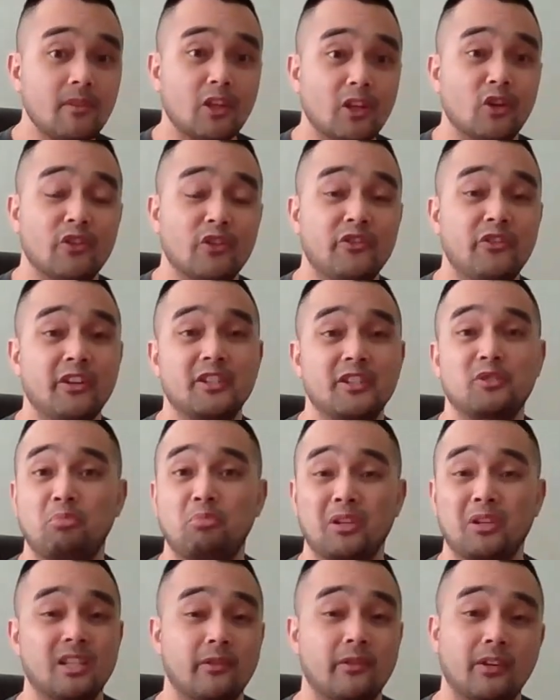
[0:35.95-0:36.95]
you know, fit
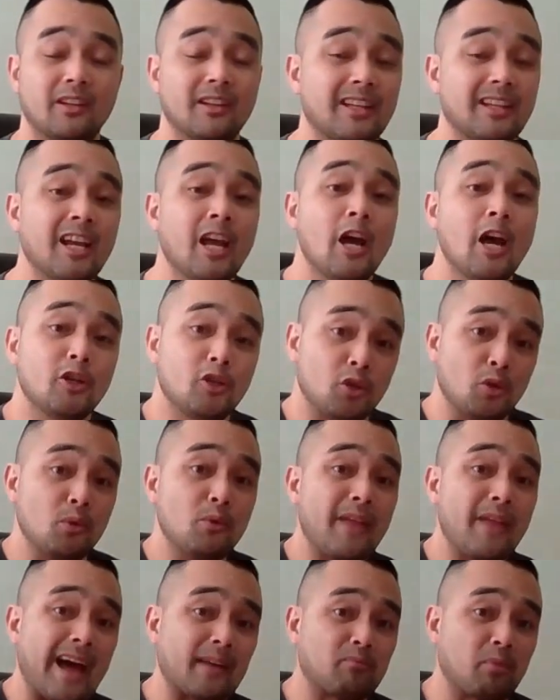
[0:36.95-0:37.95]
specifically
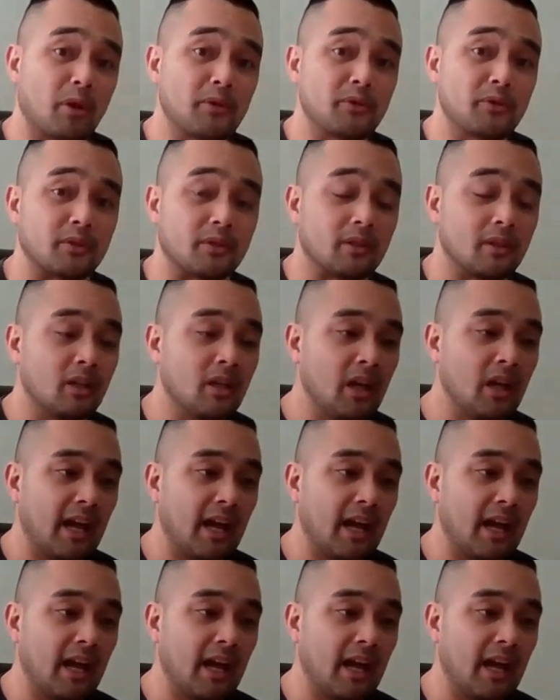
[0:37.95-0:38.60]
to that person.